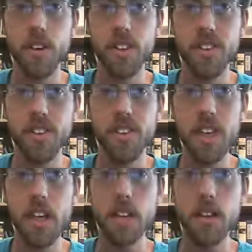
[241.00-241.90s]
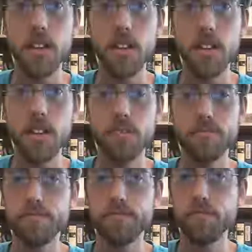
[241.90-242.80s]
a C
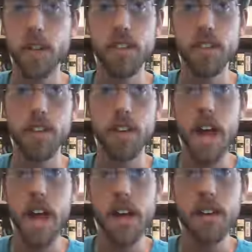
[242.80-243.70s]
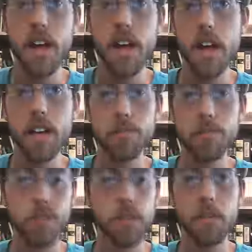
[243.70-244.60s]
major add 9
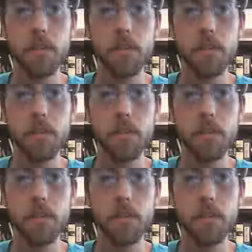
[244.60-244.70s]
or something.